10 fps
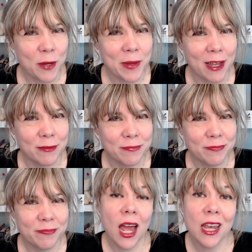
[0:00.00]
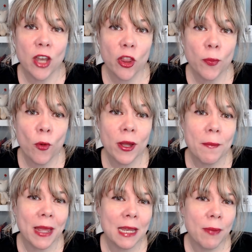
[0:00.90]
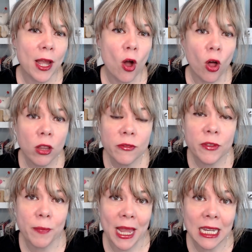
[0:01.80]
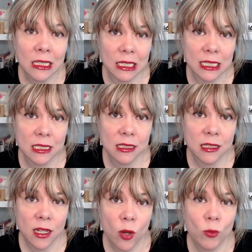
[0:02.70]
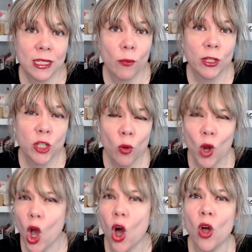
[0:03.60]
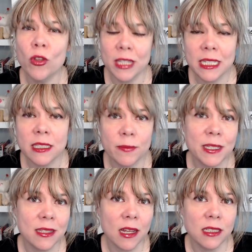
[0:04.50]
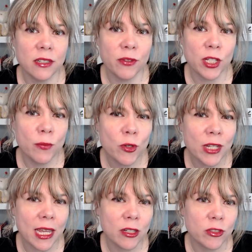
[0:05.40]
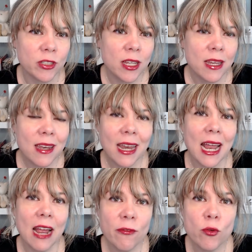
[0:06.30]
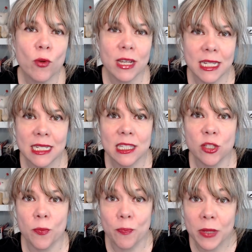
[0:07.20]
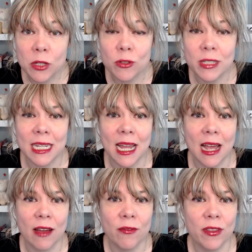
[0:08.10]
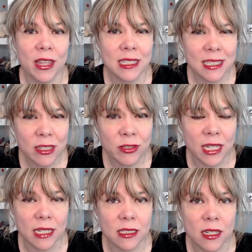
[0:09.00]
me out. Another point made by all of the panelists was that we don't all need to be scientific communicators. Not everyone needs to build and have that skill set.